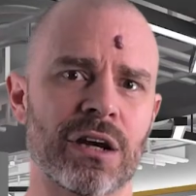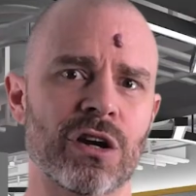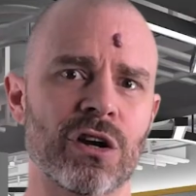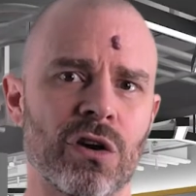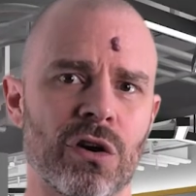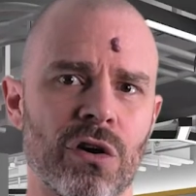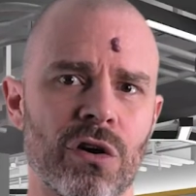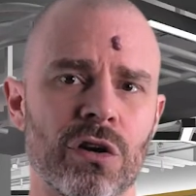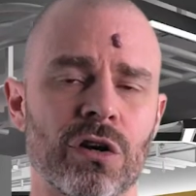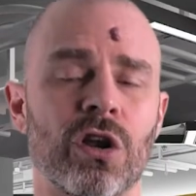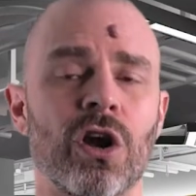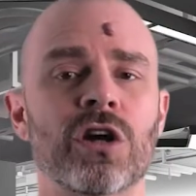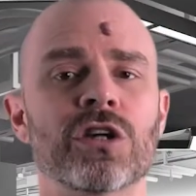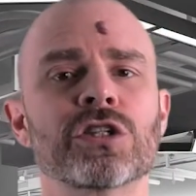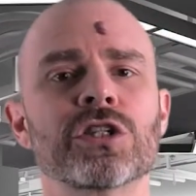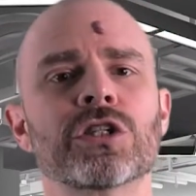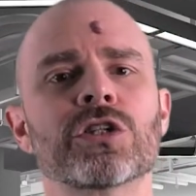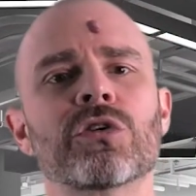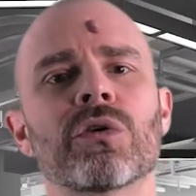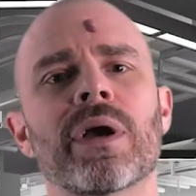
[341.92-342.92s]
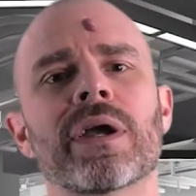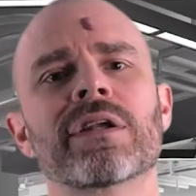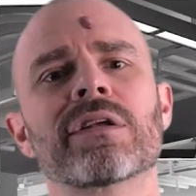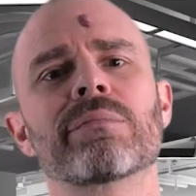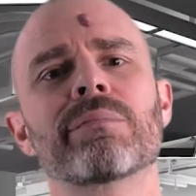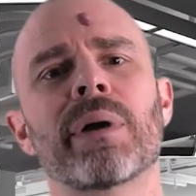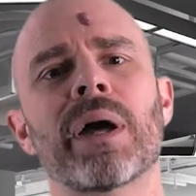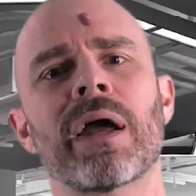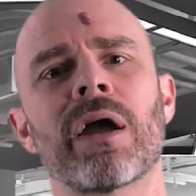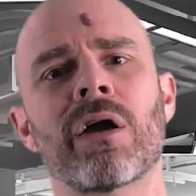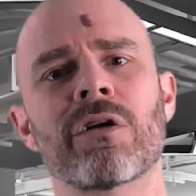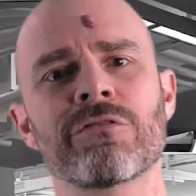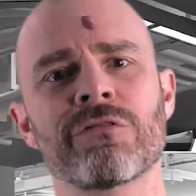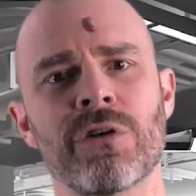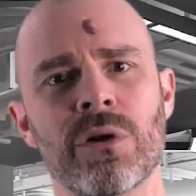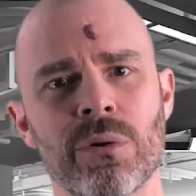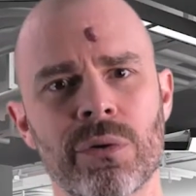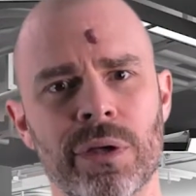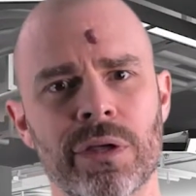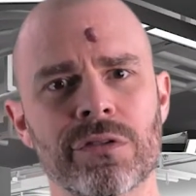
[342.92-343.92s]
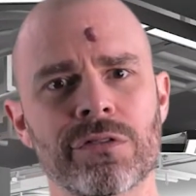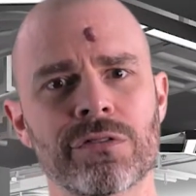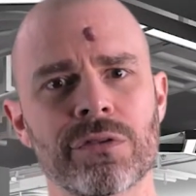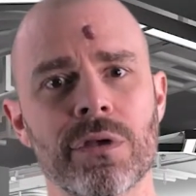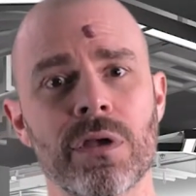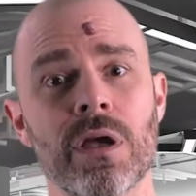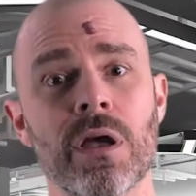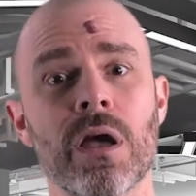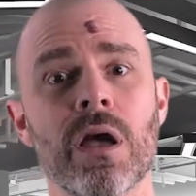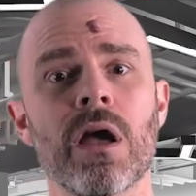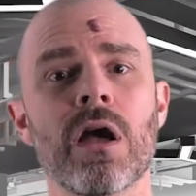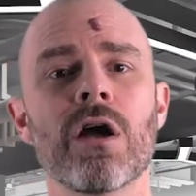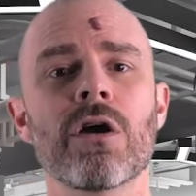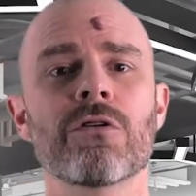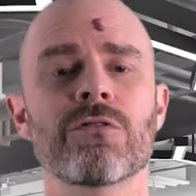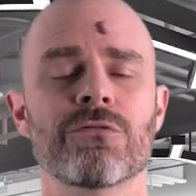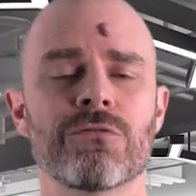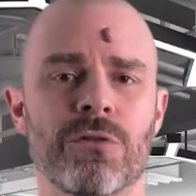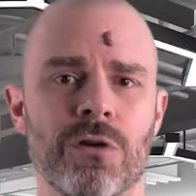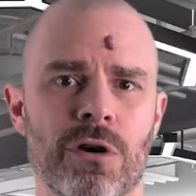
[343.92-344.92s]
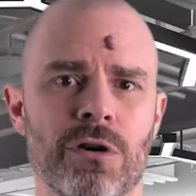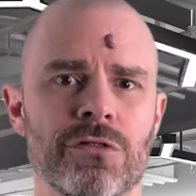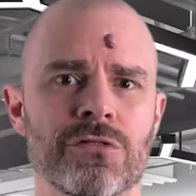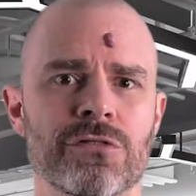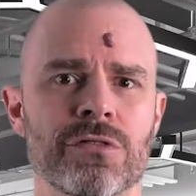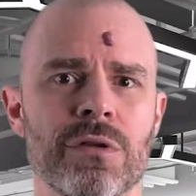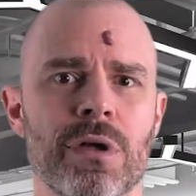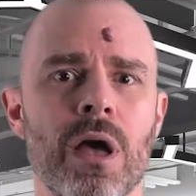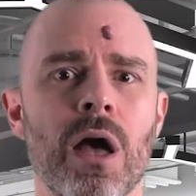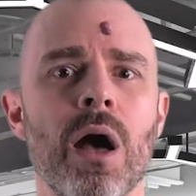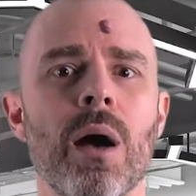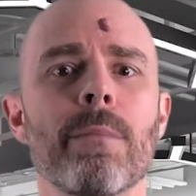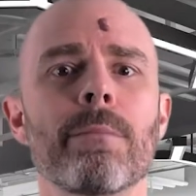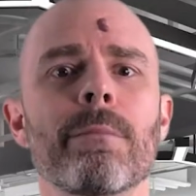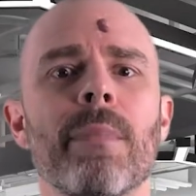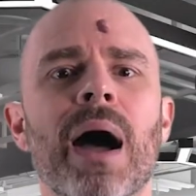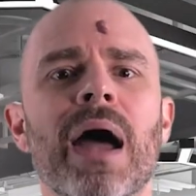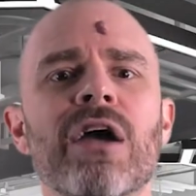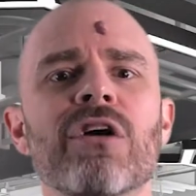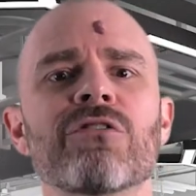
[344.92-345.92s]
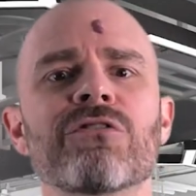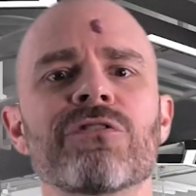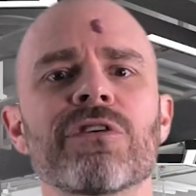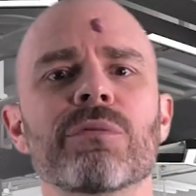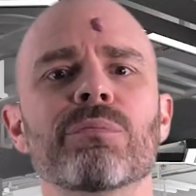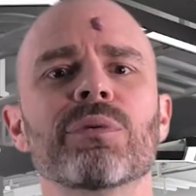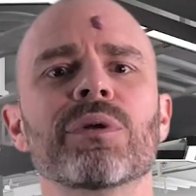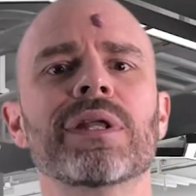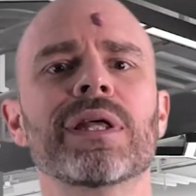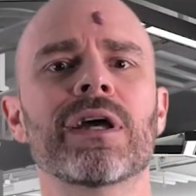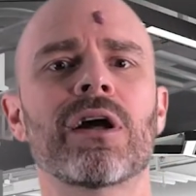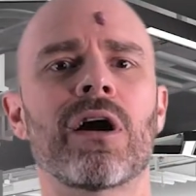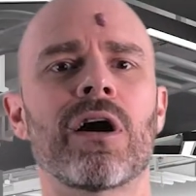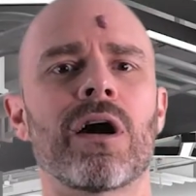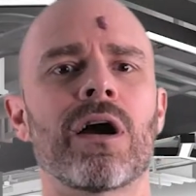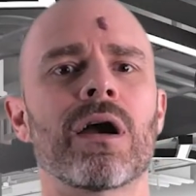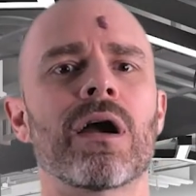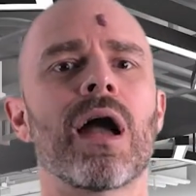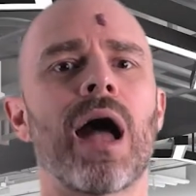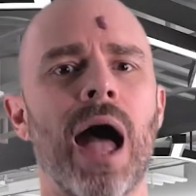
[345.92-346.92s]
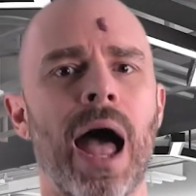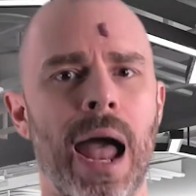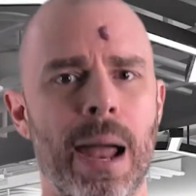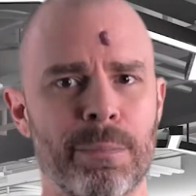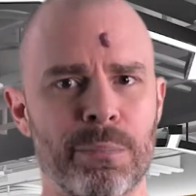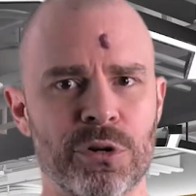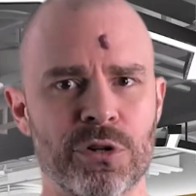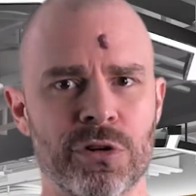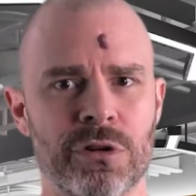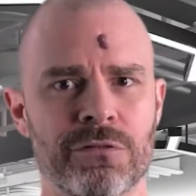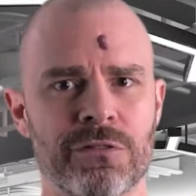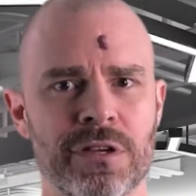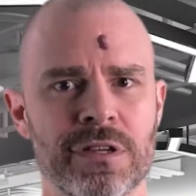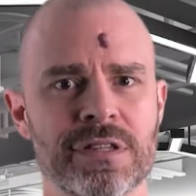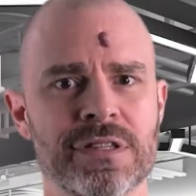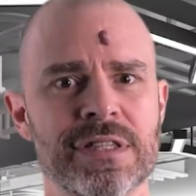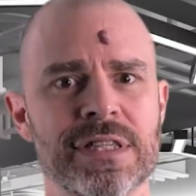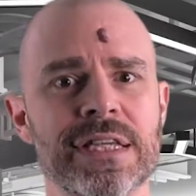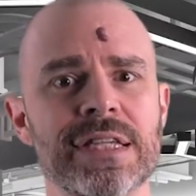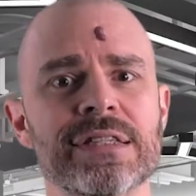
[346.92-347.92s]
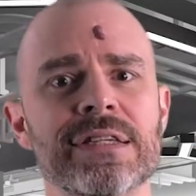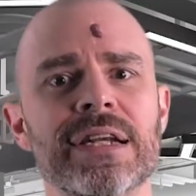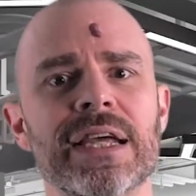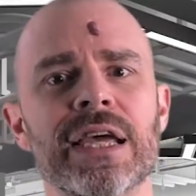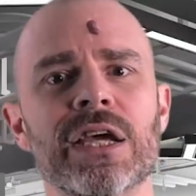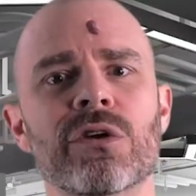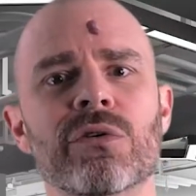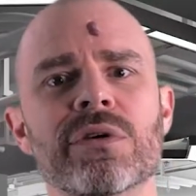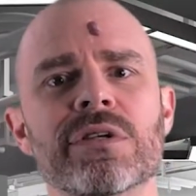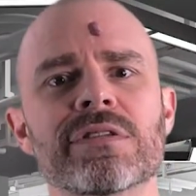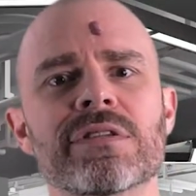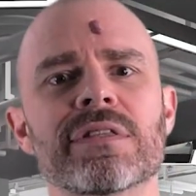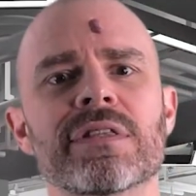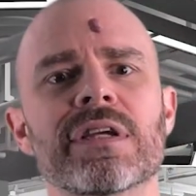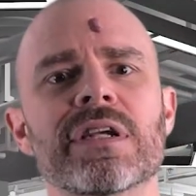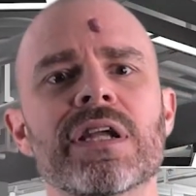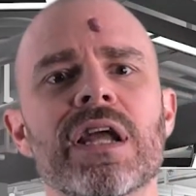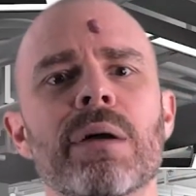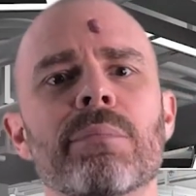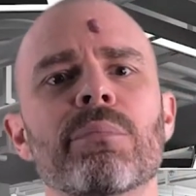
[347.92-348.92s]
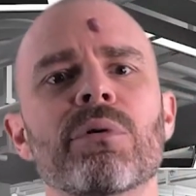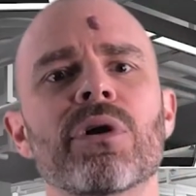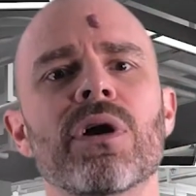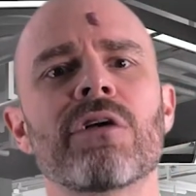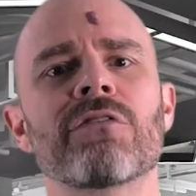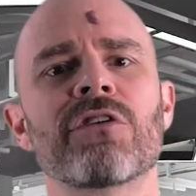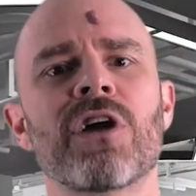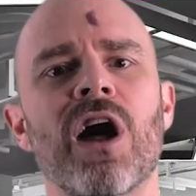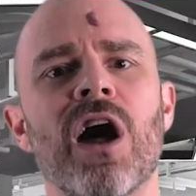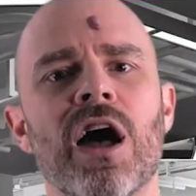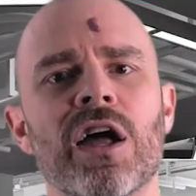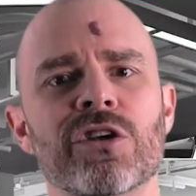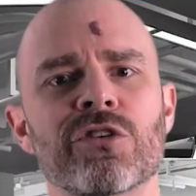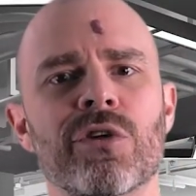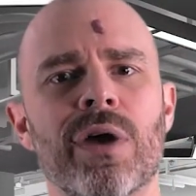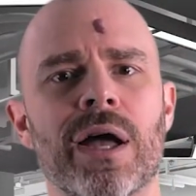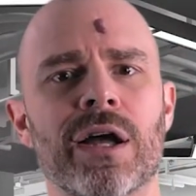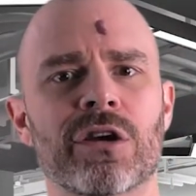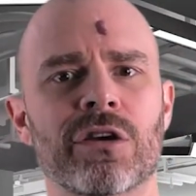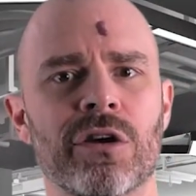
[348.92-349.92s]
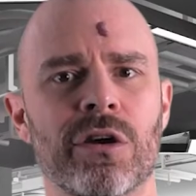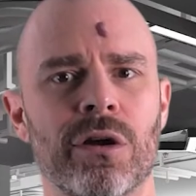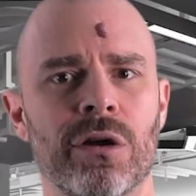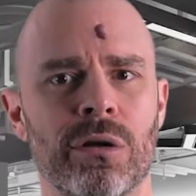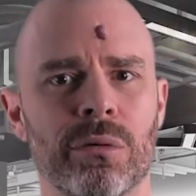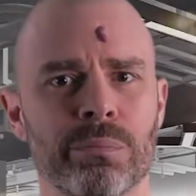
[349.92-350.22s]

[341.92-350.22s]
occur, largely directed by our focus. First, myofibrillar hypertrophy sees an increase in the number of contractile